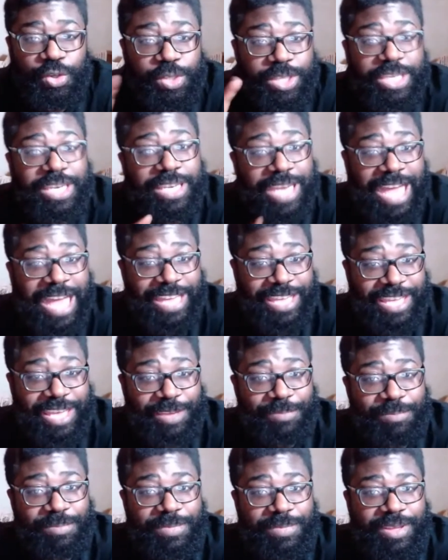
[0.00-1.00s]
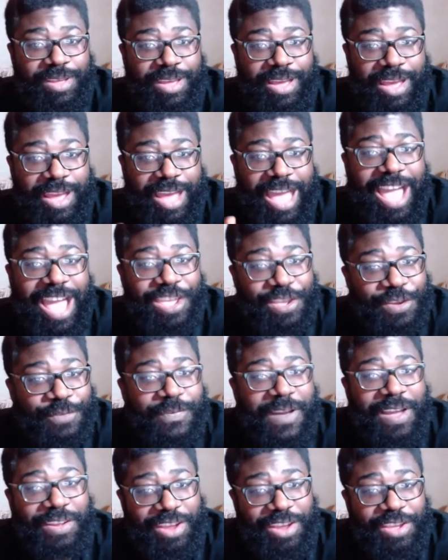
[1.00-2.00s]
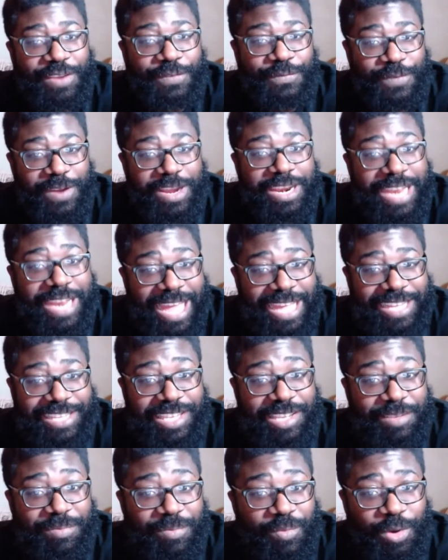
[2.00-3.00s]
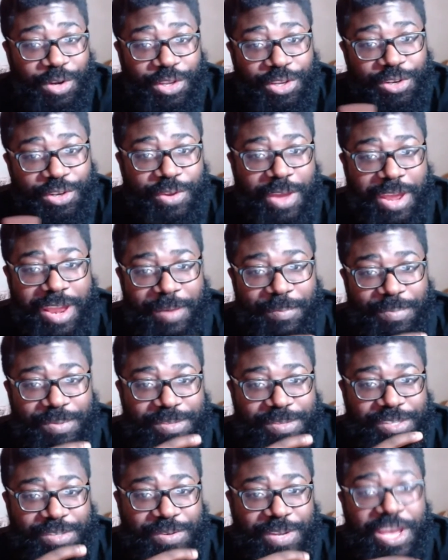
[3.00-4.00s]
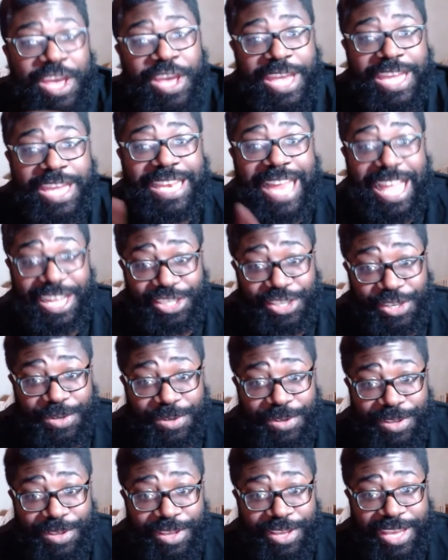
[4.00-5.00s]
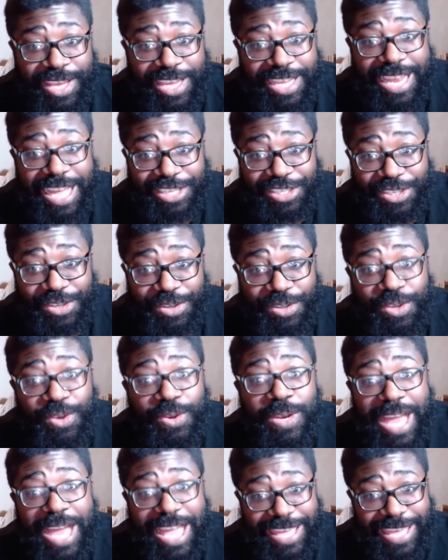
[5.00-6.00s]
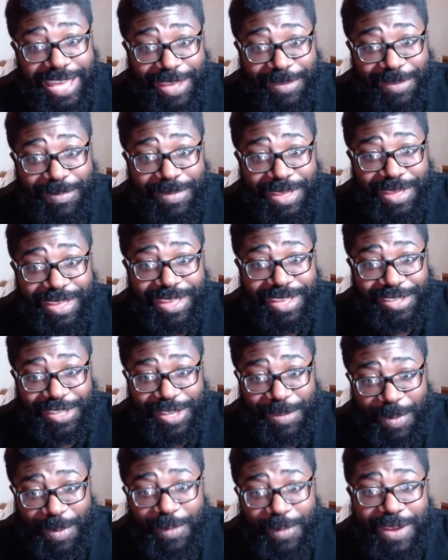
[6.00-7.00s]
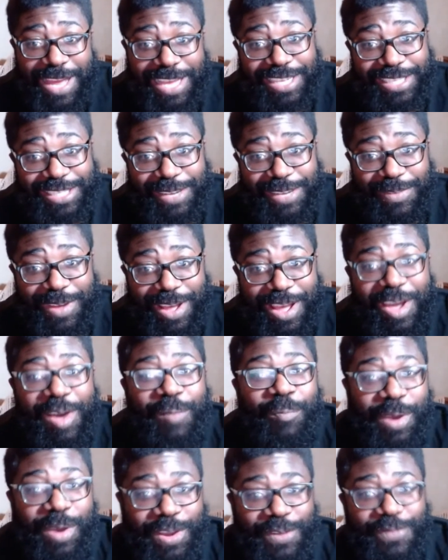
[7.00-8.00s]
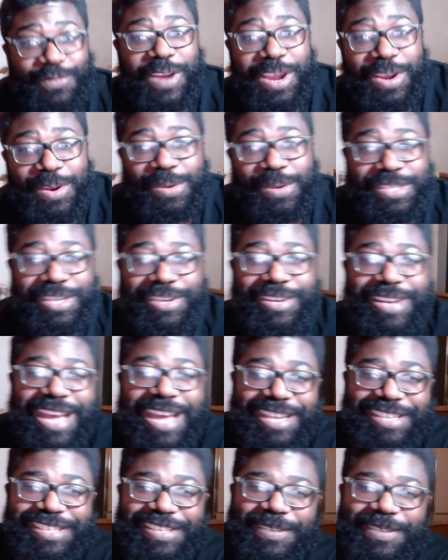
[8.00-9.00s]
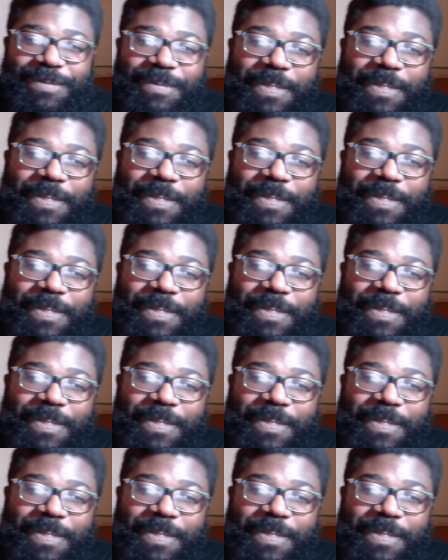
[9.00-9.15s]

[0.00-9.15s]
did like him and you found out your friend liked him, what do you do at that situation? He likes you, you like him, so you both like each other, but your friend also likes him.